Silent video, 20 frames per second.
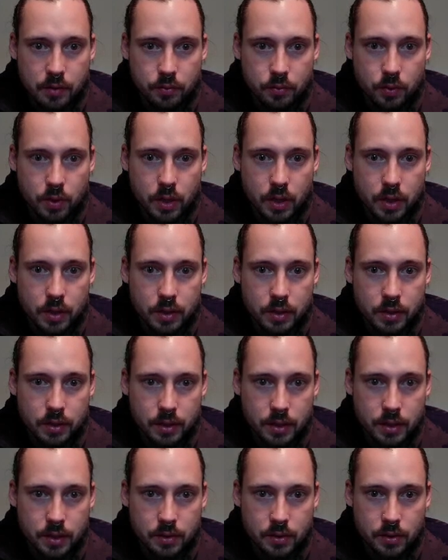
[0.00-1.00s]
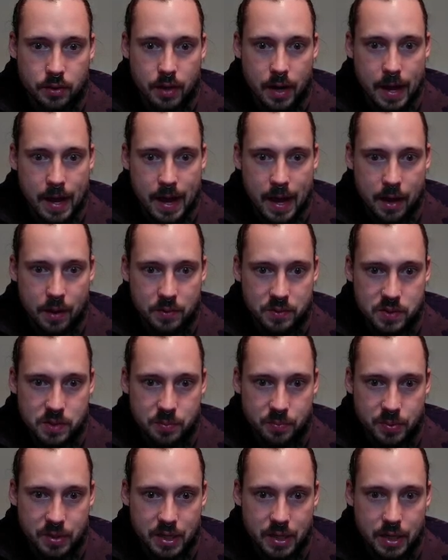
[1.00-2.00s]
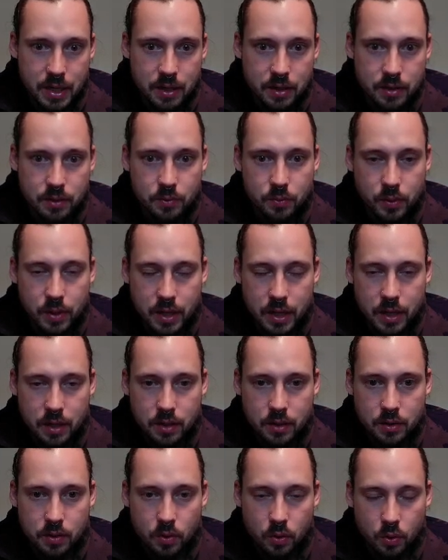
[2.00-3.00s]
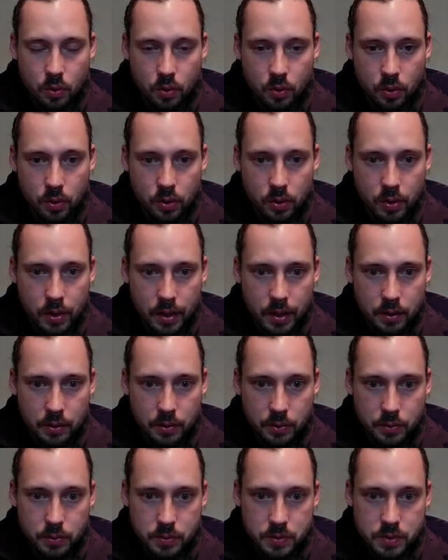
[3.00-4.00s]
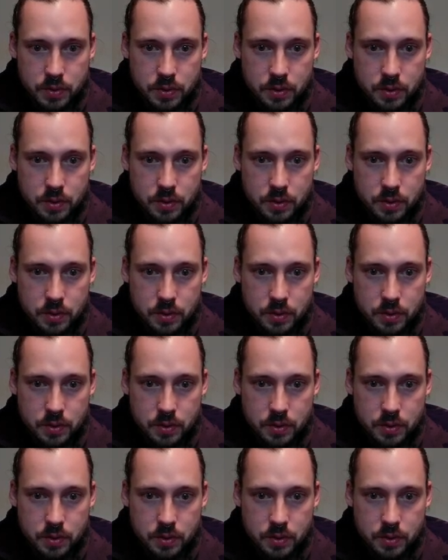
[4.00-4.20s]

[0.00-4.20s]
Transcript: one. Either I outspeed and win, or I lose.